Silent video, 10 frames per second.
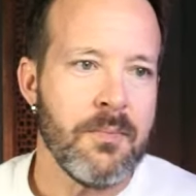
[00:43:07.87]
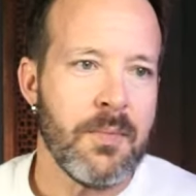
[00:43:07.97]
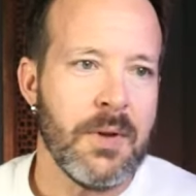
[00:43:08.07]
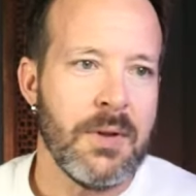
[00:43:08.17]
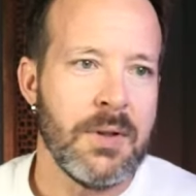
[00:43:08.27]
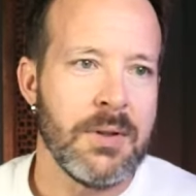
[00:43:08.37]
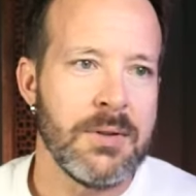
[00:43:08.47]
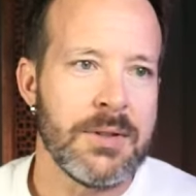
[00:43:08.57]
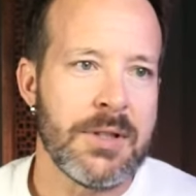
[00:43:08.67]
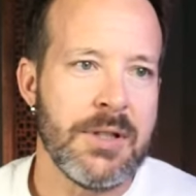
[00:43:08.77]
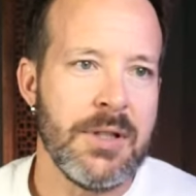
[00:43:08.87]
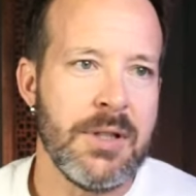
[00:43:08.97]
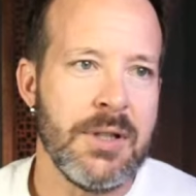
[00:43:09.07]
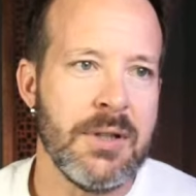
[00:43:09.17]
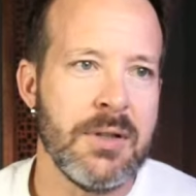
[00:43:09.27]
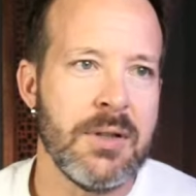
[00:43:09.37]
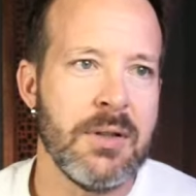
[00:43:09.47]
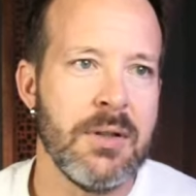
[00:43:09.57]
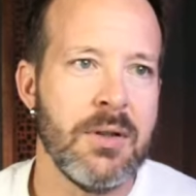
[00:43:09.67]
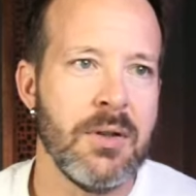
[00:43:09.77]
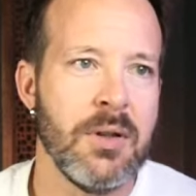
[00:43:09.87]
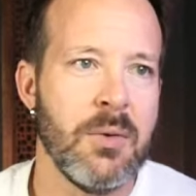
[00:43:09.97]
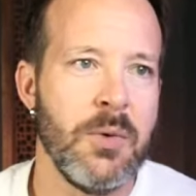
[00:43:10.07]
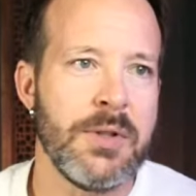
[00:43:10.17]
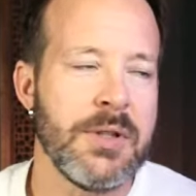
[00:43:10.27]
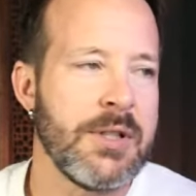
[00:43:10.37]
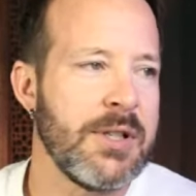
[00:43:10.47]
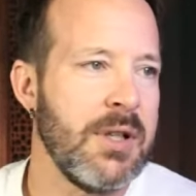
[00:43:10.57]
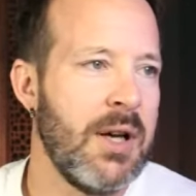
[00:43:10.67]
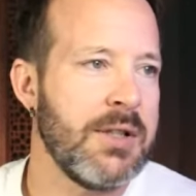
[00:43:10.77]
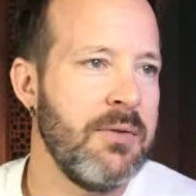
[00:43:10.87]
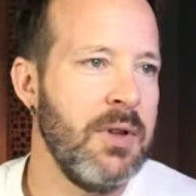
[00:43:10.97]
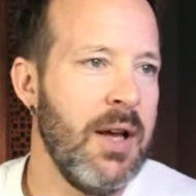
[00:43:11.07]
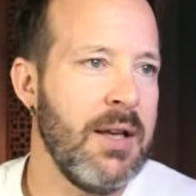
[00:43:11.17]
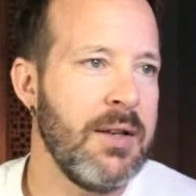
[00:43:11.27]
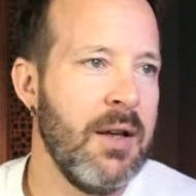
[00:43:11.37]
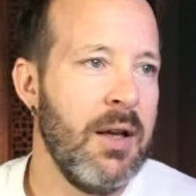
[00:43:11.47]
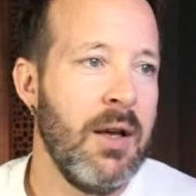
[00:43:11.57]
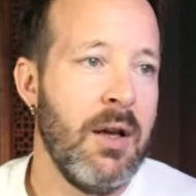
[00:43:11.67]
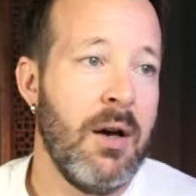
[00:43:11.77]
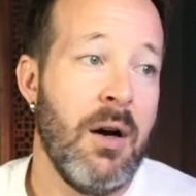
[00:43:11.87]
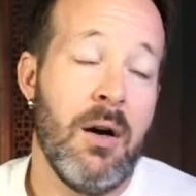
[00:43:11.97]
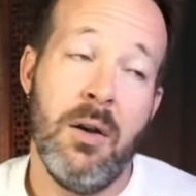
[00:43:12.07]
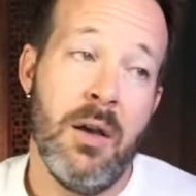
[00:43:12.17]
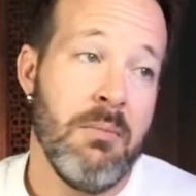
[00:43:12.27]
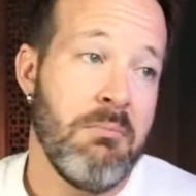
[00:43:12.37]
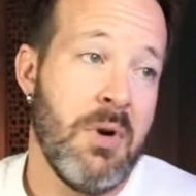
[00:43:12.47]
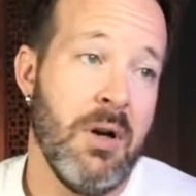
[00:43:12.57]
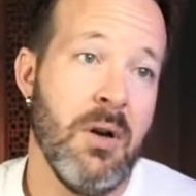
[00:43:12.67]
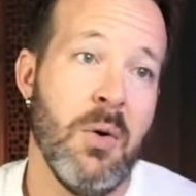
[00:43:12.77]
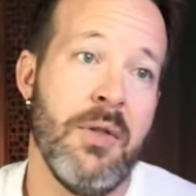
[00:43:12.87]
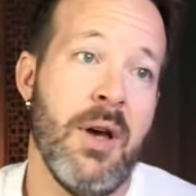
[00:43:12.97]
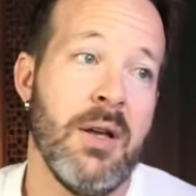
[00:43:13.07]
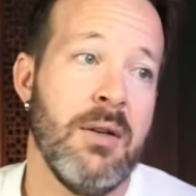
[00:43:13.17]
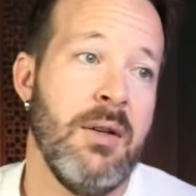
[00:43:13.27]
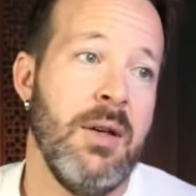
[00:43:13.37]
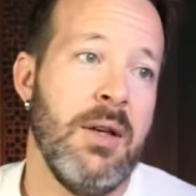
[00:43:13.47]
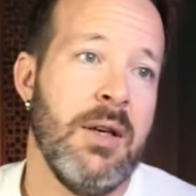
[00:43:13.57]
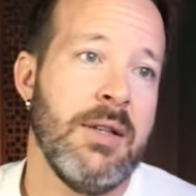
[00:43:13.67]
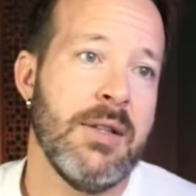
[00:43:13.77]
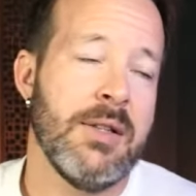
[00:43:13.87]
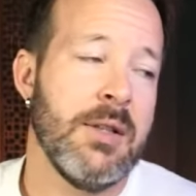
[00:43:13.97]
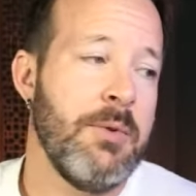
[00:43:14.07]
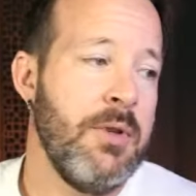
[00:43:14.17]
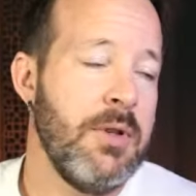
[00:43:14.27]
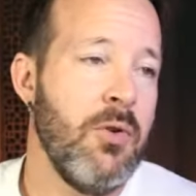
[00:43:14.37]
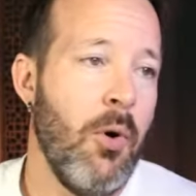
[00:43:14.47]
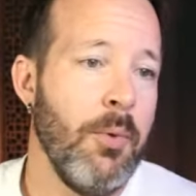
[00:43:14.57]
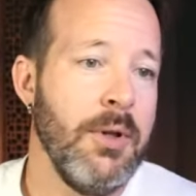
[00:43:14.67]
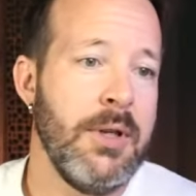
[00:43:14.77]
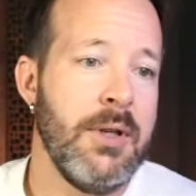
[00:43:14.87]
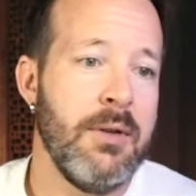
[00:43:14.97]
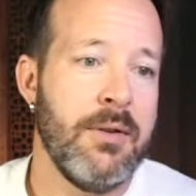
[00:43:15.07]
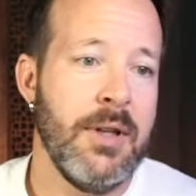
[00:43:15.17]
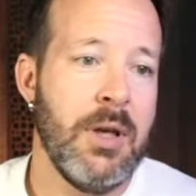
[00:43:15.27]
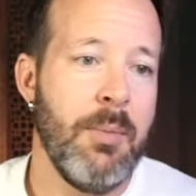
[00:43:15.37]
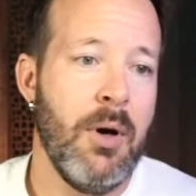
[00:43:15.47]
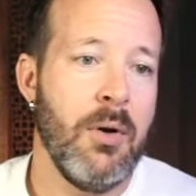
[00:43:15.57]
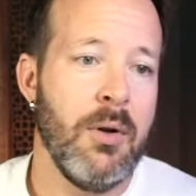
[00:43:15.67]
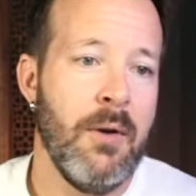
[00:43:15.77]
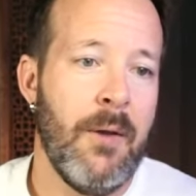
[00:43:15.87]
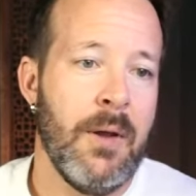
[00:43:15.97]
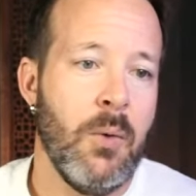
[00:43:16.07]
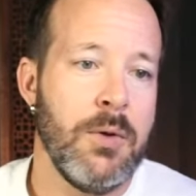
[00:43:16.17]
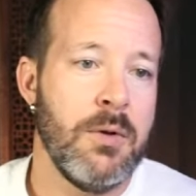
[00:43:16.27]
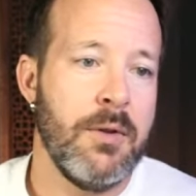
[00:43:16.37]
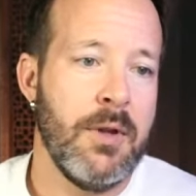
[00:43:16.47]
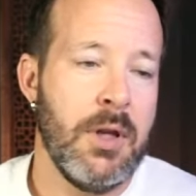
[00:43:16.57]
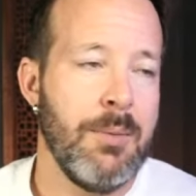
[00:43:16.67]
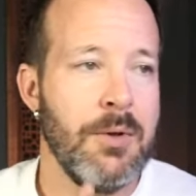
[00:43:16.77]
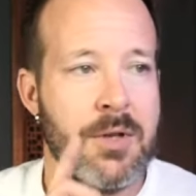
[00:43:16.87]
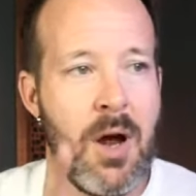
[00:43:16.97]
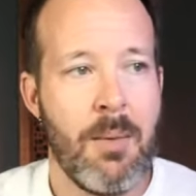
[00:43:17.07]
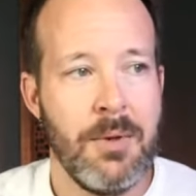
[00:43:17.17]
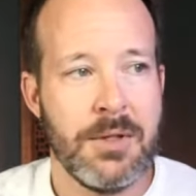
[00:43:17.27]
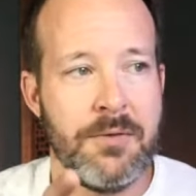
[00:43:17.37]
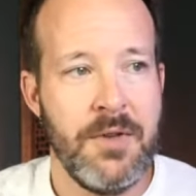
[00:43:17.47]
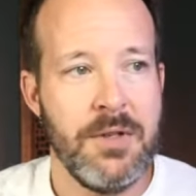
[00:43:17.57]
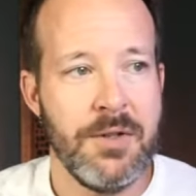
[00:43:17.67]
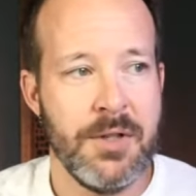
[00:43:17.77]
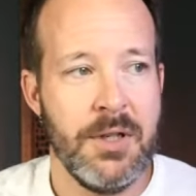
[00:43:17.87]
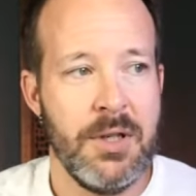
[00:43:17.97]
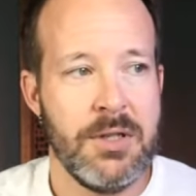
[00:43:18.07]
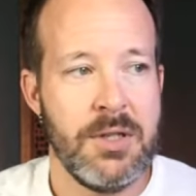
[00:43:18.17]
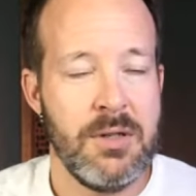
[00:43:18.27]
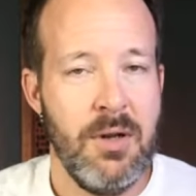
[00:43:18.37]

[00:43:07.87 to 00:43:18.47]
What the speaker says: Oh, let's see. Oh, Winston says lots of light. Okay, I'll go with that. It's not something you'd normally think about when you're thinking about timeless features in a kitchen,